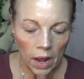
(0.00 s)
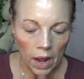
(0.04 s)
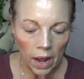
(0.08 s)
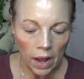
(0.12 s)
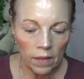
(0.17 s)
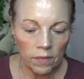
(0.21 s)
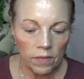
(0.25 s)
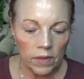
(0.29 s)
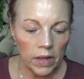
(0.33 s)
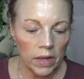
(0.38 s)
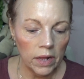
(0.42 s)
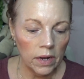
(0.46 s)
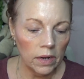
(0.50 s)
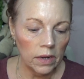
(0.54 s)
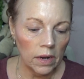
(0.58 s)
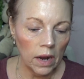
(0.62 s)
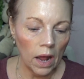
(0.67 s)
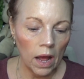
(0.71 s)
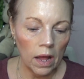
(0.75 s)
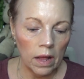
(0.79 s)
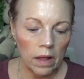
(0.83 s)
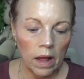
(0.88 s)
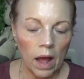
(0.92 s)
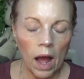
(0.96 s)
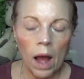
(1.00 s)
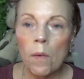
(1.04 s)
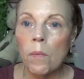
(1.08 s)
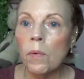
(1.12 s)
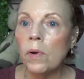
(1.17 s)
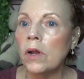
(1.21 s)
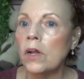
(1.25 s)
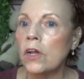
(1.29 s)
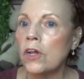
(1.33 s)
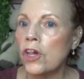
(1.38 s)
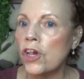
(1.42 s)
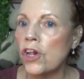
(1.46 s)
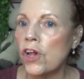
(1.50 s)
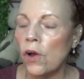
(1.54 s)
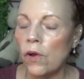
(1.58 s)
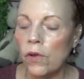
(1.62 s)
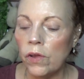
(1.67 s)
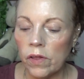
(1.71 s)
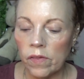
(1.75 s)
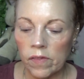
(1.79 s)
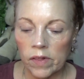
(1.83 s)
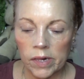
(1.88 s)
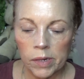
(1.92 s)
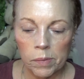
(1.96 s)
And then I wanted to show
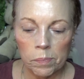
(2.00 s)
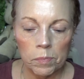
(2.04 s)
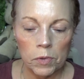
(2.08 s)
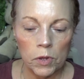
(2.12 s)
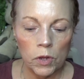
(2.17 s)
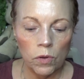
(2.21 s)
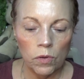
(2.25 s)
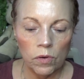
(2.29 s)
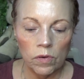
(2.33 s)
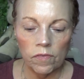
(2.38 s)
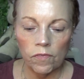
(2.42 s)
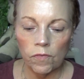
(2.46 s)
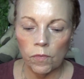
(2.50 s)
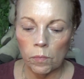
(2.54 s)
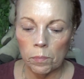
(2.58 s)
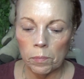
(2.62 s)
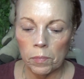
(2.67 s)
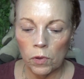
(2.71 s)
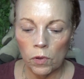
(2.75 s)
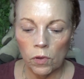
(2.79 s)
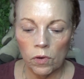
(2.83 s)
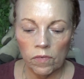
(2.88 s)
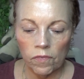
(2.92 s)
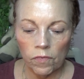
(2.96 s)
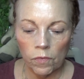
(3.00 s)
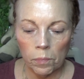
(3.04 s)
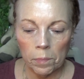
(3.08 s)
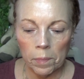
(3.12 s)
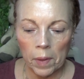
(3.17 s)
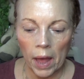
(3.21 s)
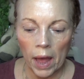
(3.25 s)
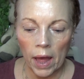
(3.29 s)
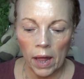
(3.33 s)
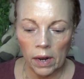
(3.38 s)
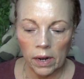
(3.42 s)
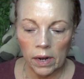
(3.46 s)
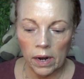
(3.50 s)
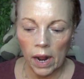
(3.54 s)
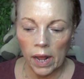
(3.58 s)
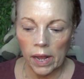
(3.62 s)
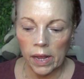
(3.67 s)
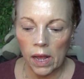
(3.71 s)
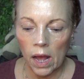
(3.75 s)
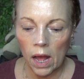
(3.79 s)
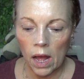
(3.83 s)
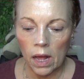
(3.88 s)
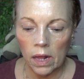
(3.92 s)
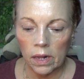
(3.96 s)
you this beautiful, beautiful palette I
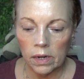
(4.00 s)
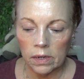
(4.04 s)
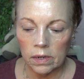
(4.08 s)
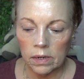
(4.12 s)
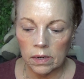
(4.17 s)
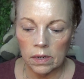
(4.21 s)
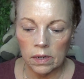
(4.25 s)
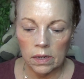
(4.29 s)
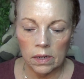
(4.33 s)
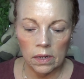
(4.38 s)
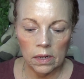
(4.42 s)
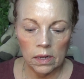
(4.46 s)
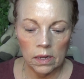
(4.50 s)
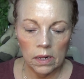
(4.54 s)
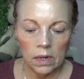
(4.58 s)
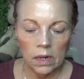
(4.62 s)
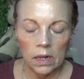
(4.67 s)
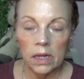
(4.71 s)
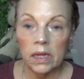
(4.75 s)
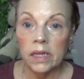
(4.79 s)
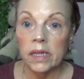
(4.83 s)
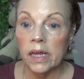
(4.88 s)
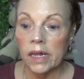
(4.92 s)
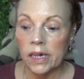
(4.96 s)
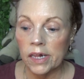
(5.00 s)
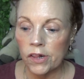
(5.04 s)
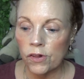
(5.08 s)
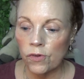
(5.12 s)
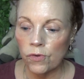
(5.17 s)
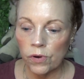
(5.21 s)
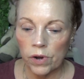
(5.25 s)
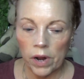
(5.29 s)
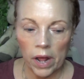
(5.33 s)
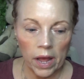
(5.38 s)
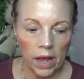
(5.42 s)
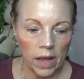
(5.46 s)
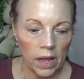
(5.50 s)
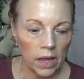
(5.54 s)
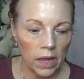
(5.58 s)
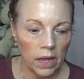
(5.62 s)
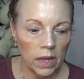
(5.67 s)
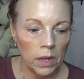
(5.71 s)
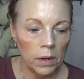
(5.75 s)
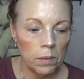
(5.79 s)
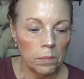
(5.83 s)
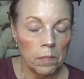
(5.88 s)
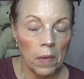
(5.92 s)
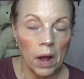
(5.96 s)
got yesterday
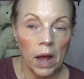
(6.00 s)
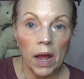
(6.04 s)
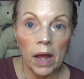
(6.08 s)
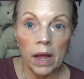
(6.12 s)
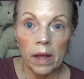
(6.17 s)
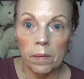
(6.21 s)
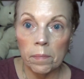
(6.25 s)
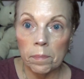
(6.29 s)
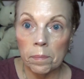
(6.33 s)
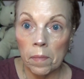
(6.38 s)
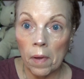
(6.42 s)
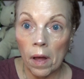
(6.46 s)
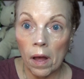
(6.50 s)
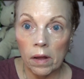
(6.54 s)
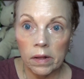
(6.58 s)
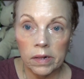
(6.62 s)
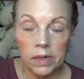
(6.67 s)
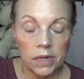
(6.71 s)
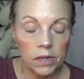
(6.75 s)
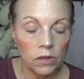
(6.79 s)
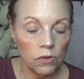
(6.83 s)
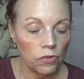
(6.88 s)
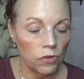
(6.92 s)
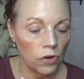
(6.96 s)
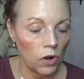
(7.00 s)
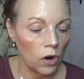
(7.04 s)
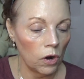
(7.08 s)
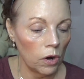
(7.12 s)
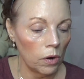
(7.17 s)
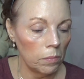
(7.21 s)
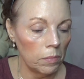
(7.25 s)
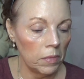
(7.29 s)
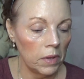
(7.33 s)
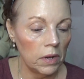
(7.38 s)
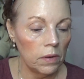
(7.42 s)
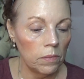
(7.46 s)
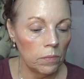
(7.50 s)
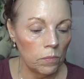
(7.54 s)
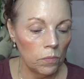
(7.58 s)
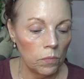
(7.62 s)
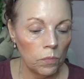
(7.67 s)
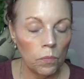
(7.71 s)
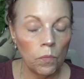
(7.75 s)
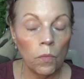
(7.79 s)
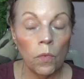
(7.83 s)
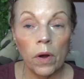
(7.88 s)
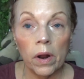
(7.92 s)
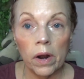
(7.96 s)
in my Boxy Charm in
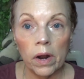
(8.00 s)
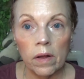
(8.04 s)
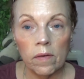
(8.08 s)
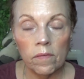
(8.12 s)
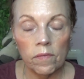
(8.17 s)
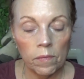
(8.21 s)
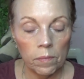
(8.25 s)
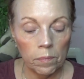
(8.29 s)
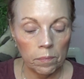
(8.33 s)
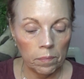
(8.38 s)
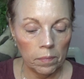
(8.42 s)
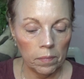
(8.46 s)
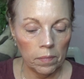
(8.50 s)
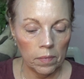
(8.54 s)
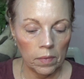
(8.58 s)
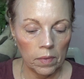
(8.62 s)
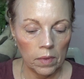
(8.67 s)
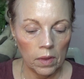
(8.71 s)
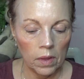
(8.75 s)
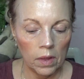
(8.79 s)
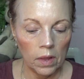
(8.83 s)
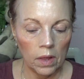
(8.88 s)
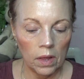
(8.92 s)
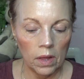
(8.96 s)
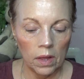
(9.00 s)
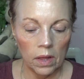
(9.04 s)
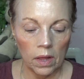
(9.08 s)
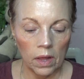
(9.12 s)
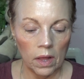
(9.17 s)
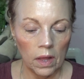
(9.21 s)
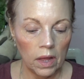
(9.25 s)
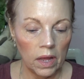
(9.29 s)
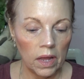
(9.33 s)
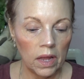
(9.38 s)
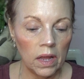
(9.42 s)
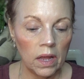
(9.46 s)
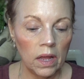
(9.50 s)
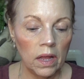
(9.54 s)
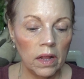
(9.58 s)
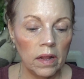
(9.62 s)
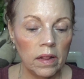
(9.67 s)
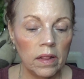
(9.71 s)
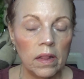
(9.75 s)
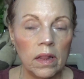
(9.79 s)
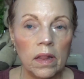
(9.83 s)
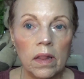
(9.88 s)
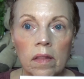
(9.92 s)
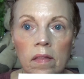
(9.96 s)
one of them.
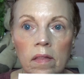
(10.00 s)
In